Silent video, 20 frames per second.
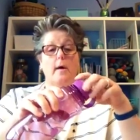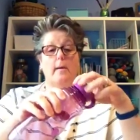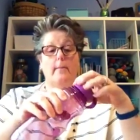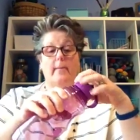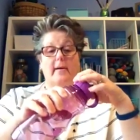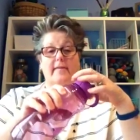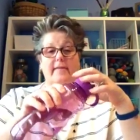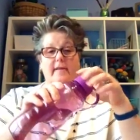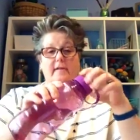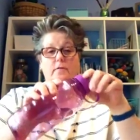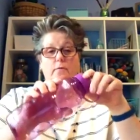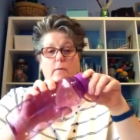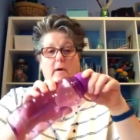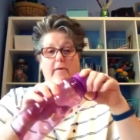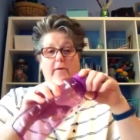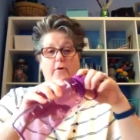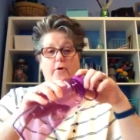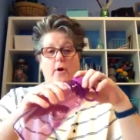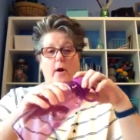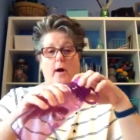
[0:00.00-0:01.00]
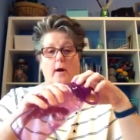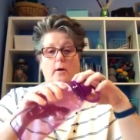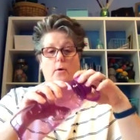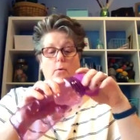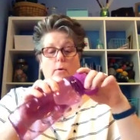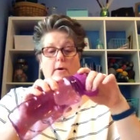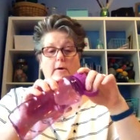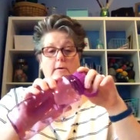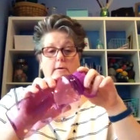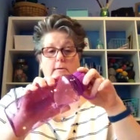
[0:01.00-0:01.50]
But this way, they're not
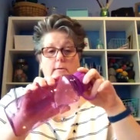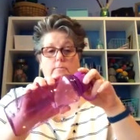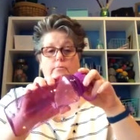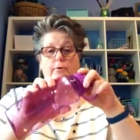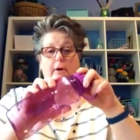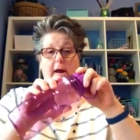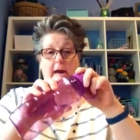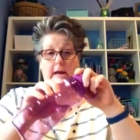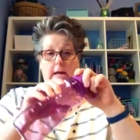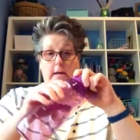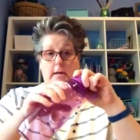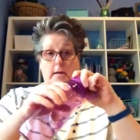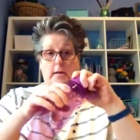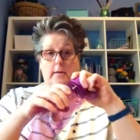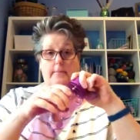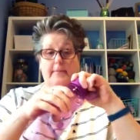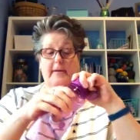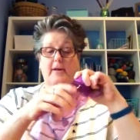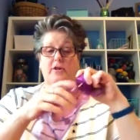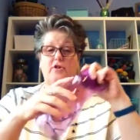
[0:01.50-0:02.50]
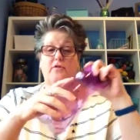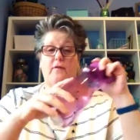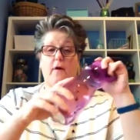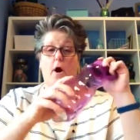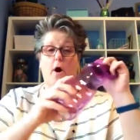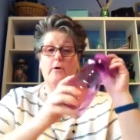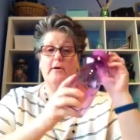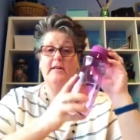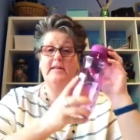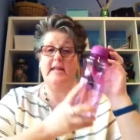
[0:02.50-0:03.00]
going to break because you've
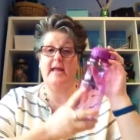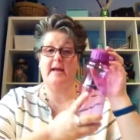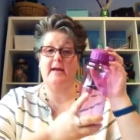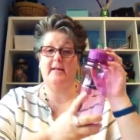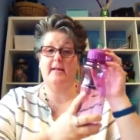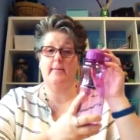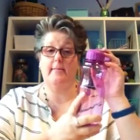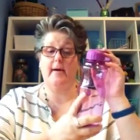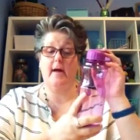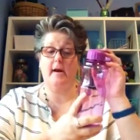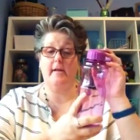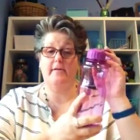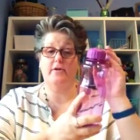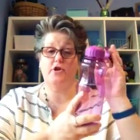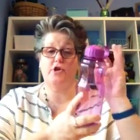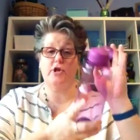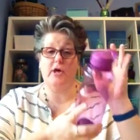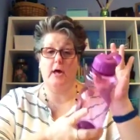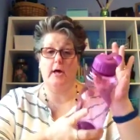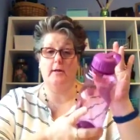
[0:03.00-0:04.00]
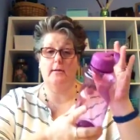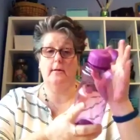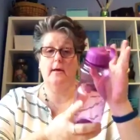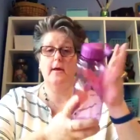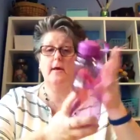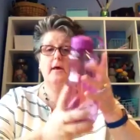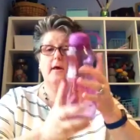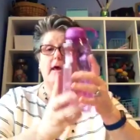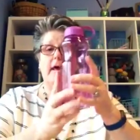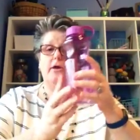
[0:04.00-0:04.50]
already taken them out of the shell.
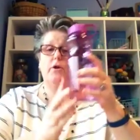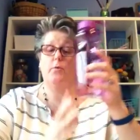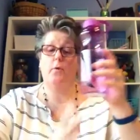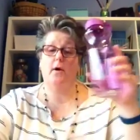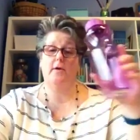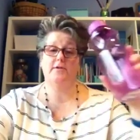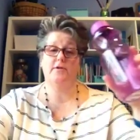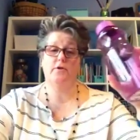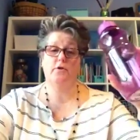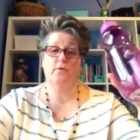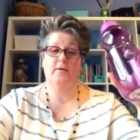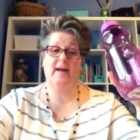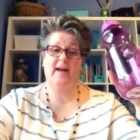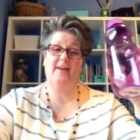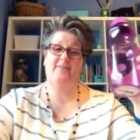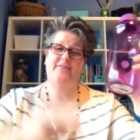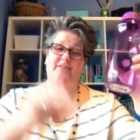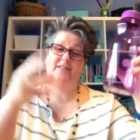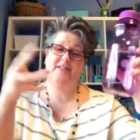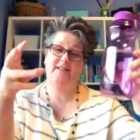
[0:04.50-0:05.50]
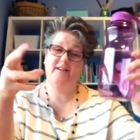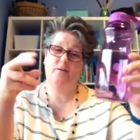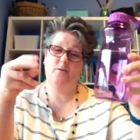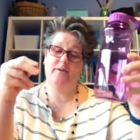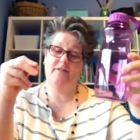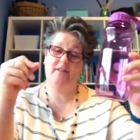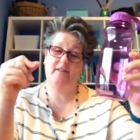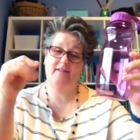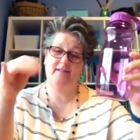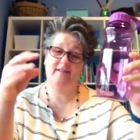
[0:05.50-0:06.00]
You also don't have to deal
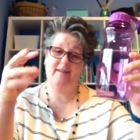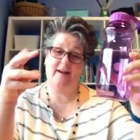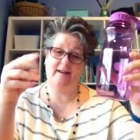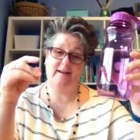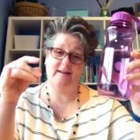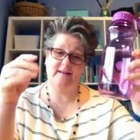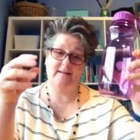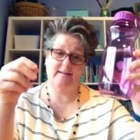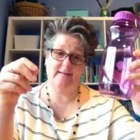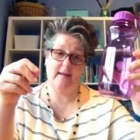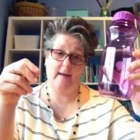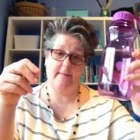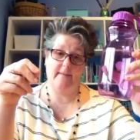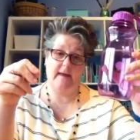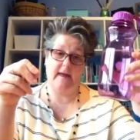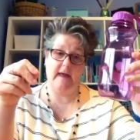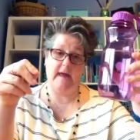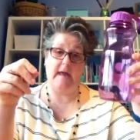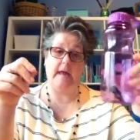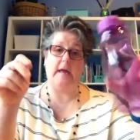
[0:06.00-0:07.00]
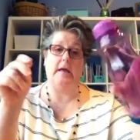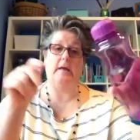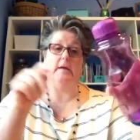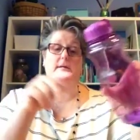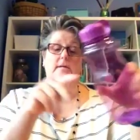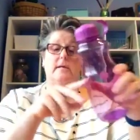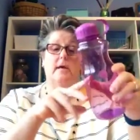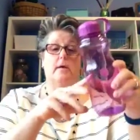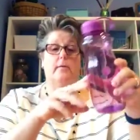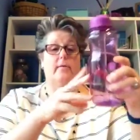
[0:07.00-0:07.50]
with yucky, slimy
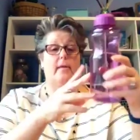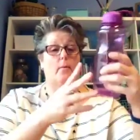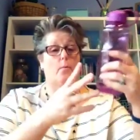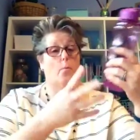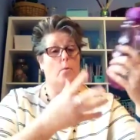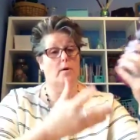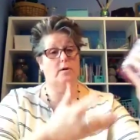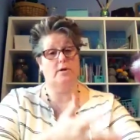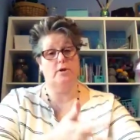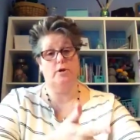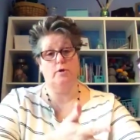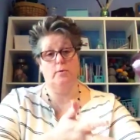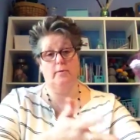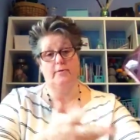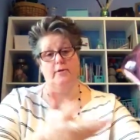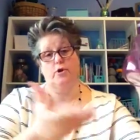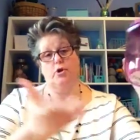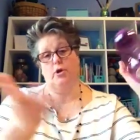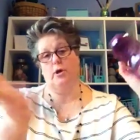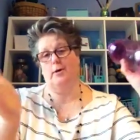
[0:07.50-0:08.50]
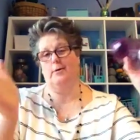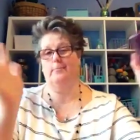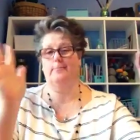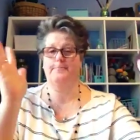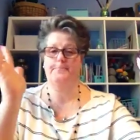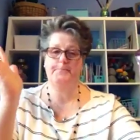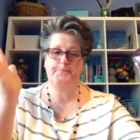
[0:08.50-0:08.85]
hands and then what to do with the shell.